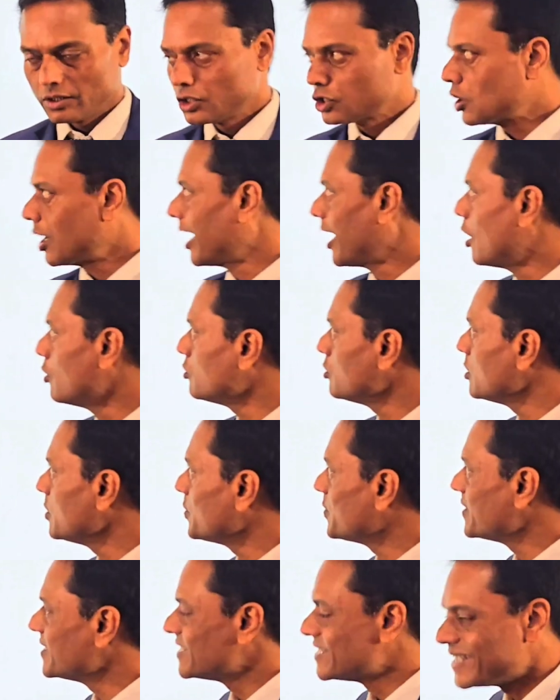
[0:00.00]
So how to
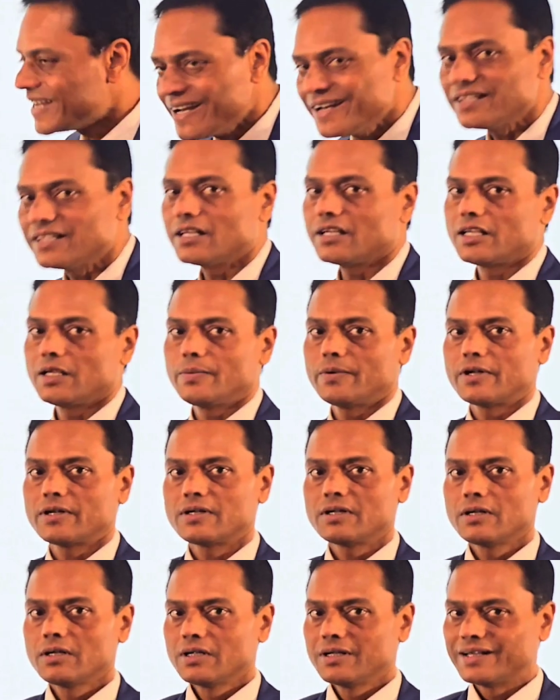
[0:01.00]
represent the
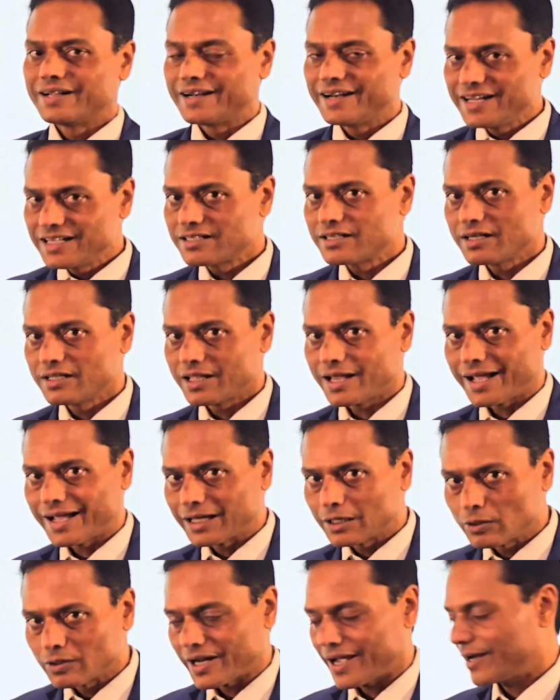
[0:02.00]
given relation in the
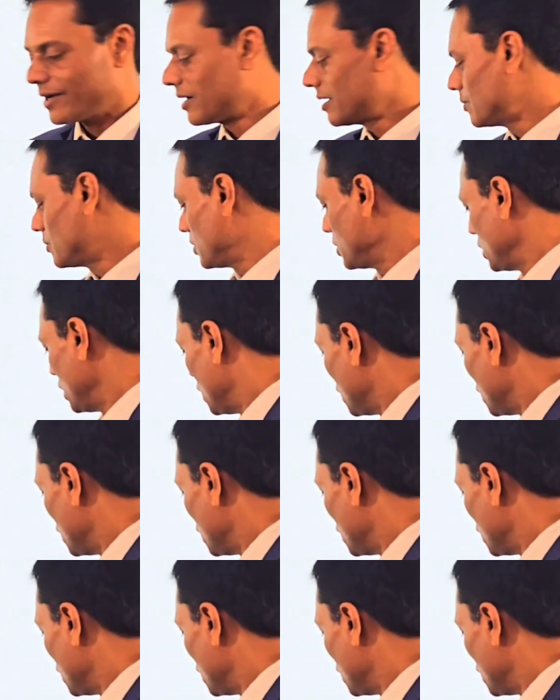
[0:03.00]
arrow diagram?